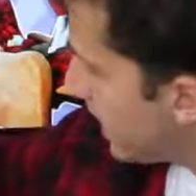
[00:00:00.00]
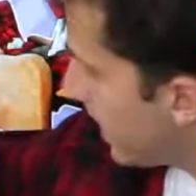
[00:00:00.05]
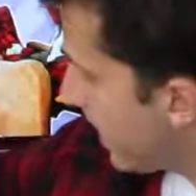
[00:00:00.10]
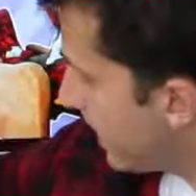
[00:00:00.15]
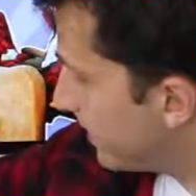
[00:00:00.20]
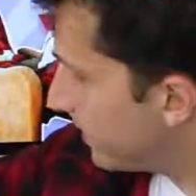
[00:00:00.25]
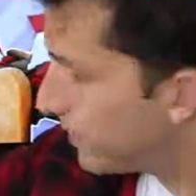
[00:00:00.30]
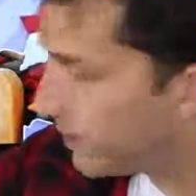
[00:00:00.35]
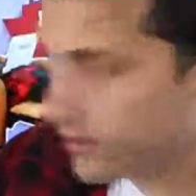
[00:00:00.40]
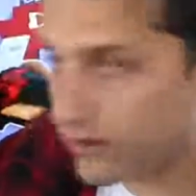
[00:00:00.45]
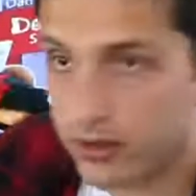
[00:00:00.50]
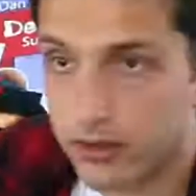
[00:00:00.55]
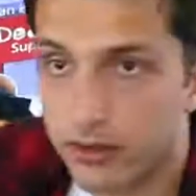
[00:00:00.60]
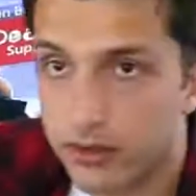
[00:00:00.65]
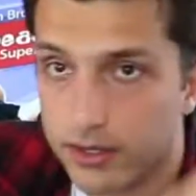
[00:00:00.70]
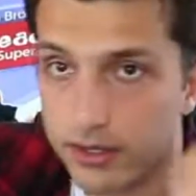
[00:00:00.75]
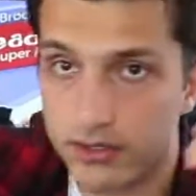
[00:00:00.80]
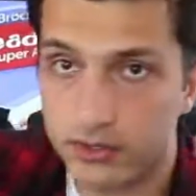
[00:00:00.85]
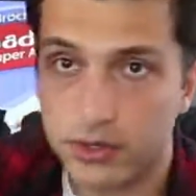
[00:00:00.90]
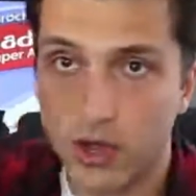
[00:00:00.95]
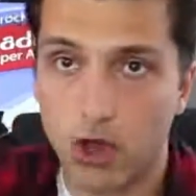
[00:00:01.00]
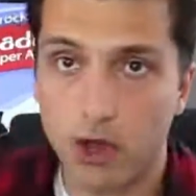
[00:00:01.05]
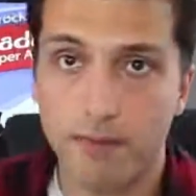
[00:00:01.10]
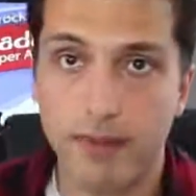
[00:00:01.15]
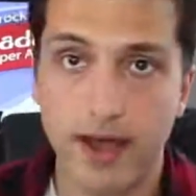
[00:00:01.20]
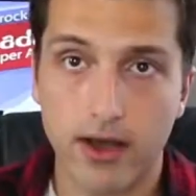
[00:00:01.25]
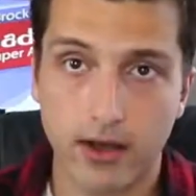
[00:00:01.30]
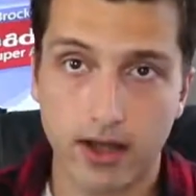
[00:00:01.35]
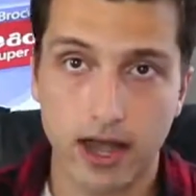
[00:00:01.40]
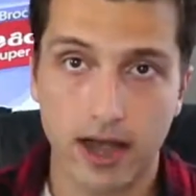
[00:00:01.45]
that it's all
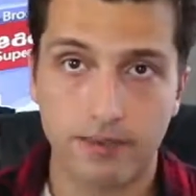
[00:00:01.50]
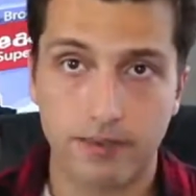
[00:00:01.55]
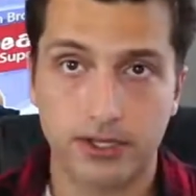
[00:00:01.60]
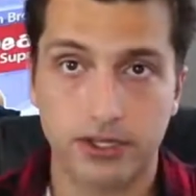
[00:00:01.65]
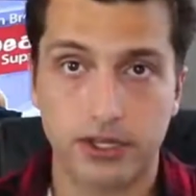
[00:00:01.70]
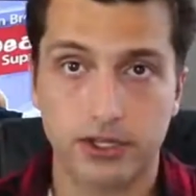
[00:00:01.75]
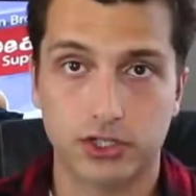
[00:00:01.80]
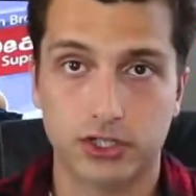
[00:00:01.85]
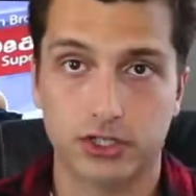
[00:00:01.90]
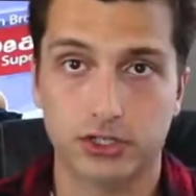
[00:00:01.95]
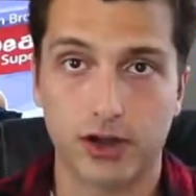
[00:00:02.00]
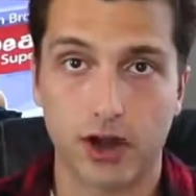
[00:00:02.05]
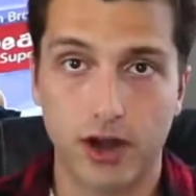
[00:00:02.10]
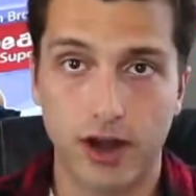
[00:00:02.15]
about competition.